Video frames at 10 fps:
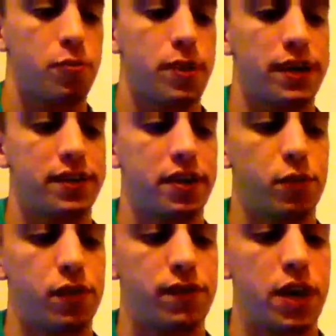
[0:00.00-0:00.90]
Go back to
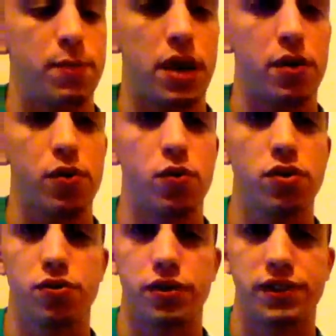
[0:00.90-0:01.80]
that 3-5 power
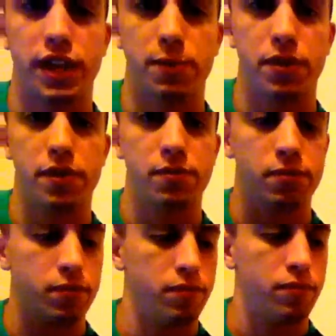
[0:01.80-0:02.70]
chord, do the same thing.